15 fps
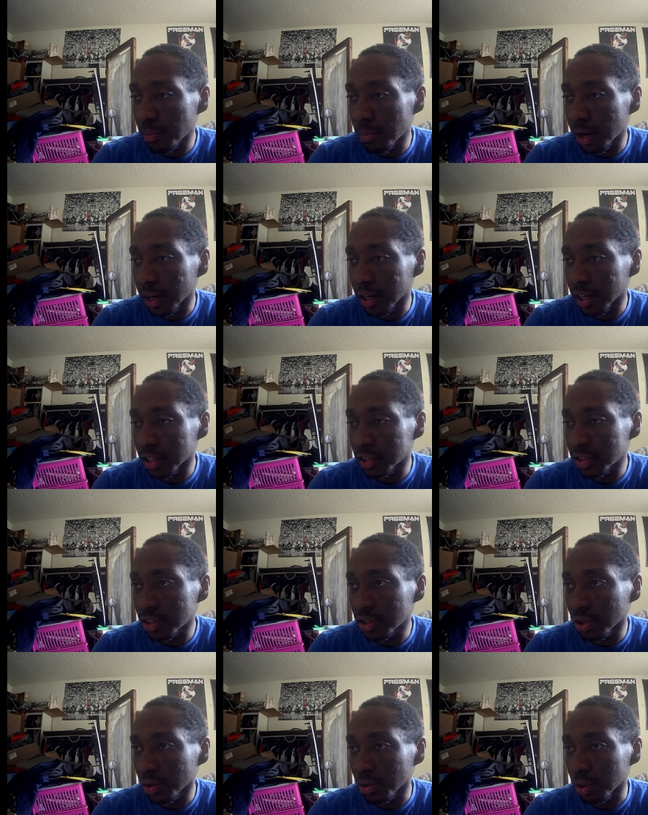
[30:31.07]
back. Gets
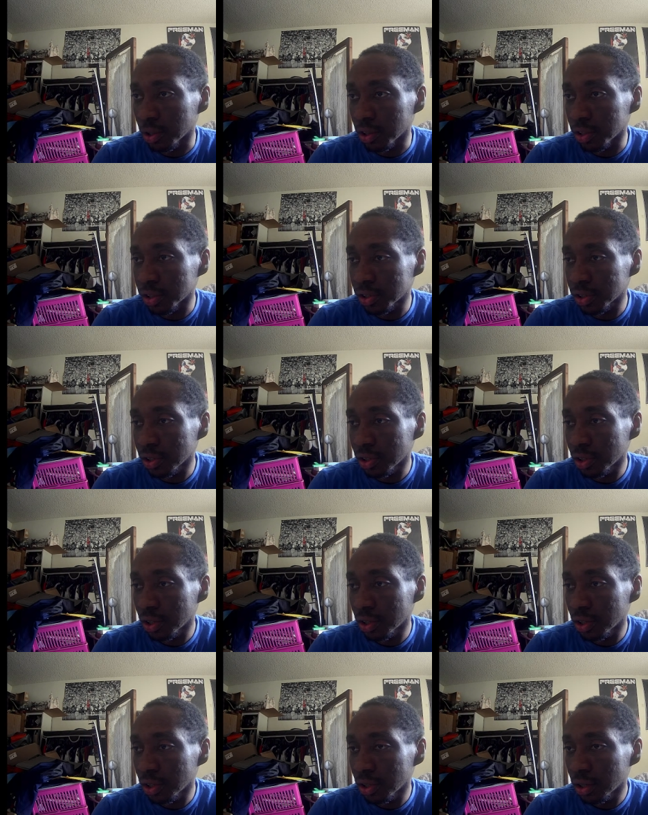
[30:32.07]
it to Grealish.
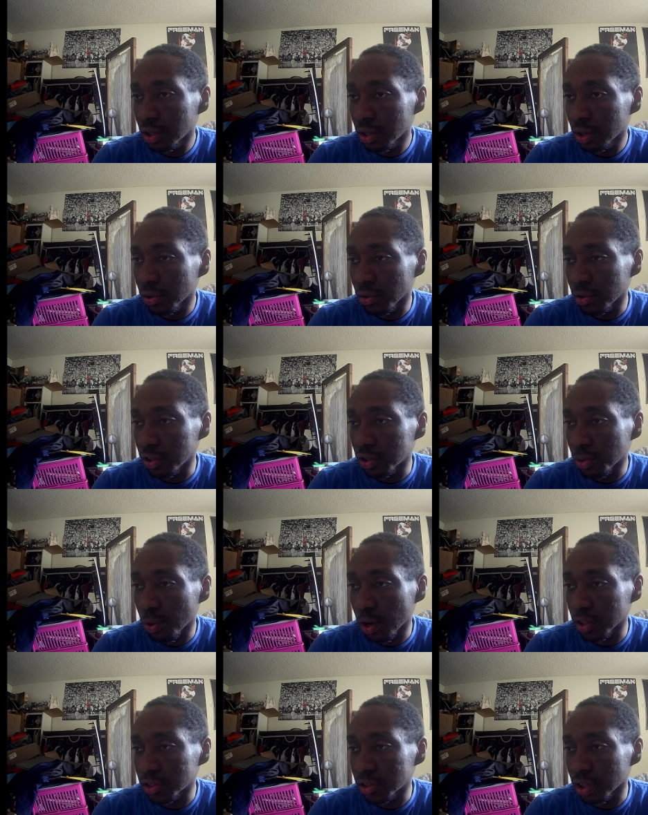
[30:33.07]
Grealish
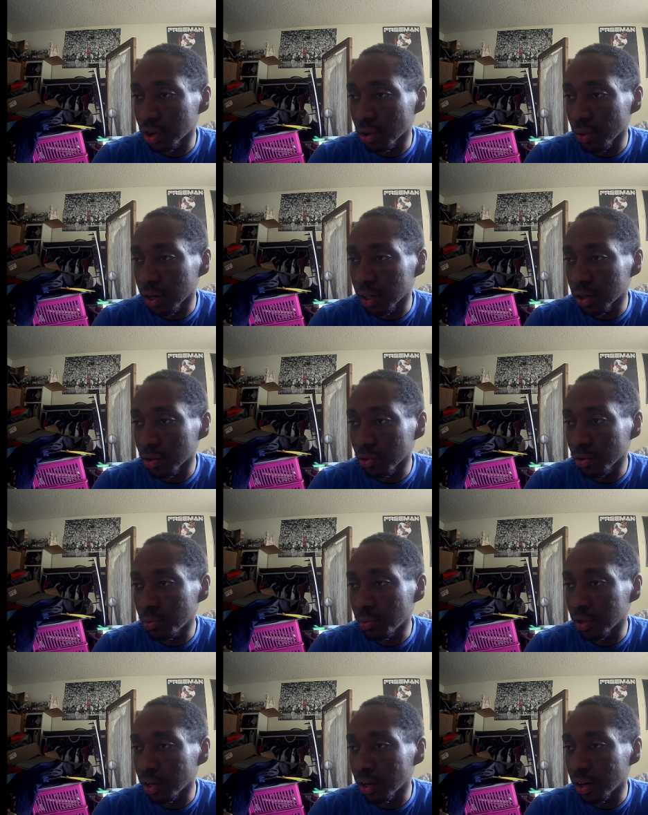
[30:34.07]
wants to thread it through,
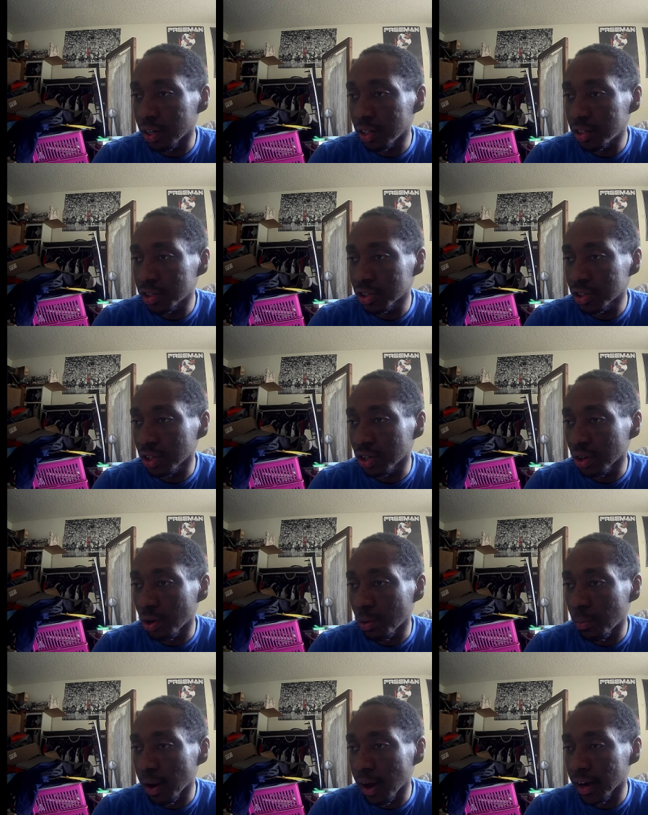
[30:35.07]
but no, he's just going to
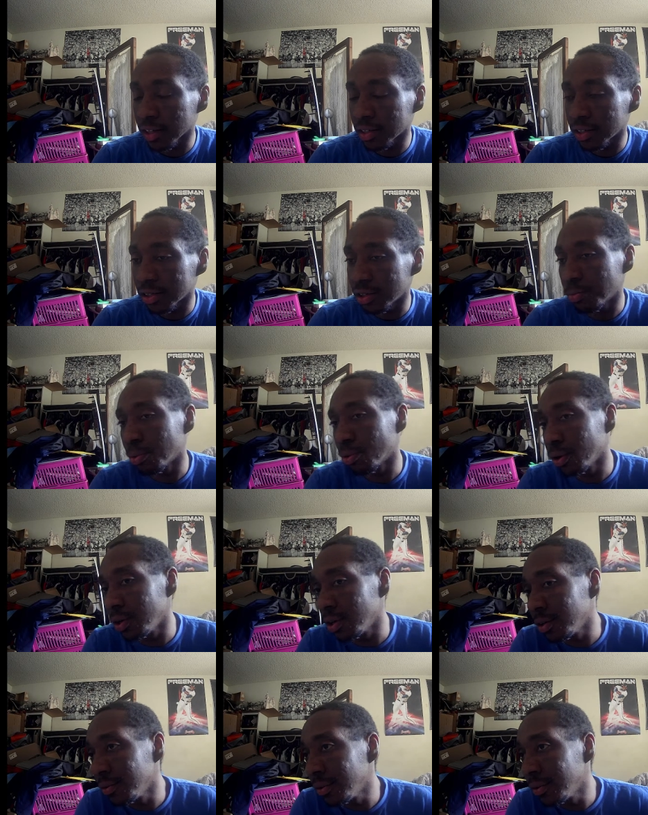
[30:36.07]
go back to De Bruyne.